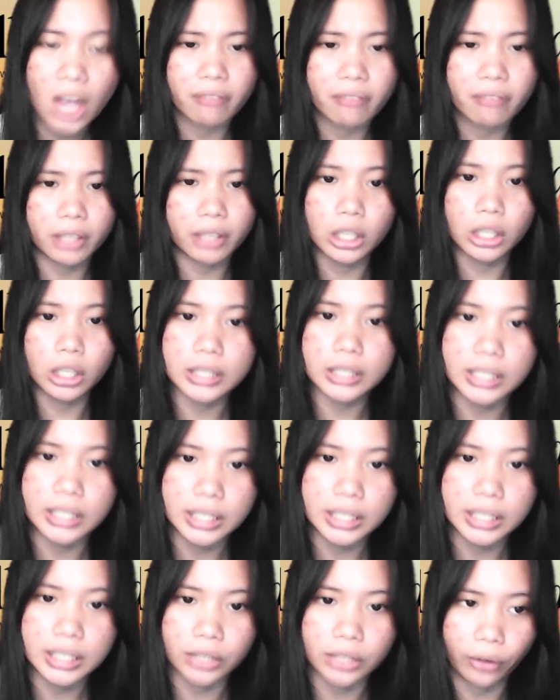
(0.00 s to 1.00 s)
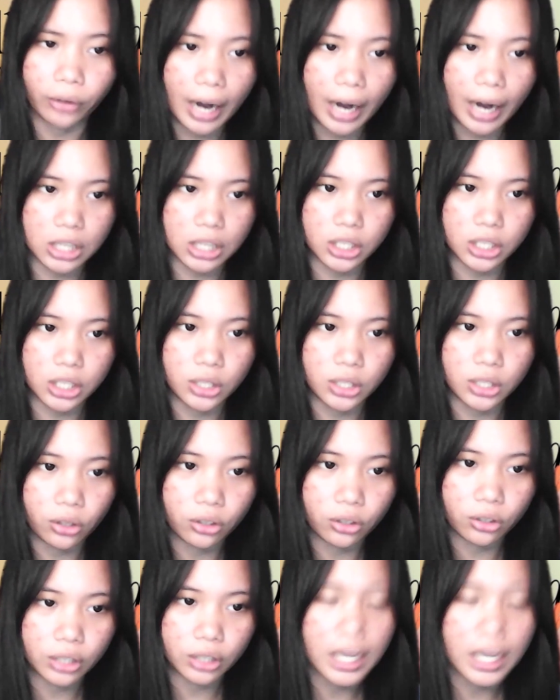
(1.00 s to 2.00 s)
Vygotsky's interactionist
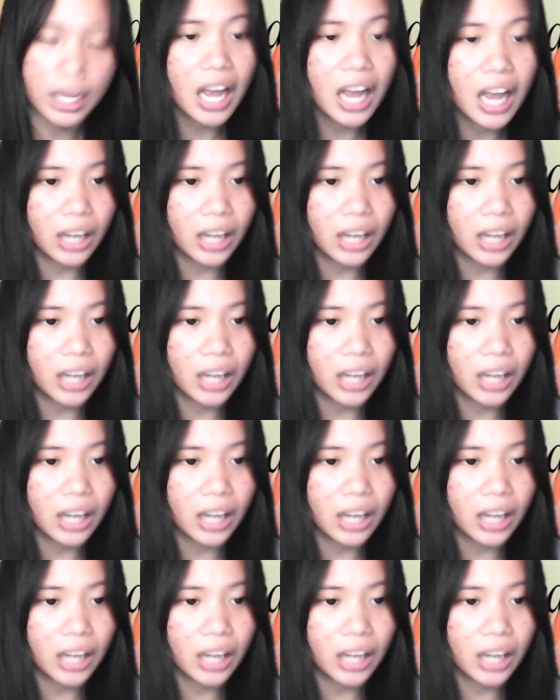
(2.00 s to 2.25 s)
theory,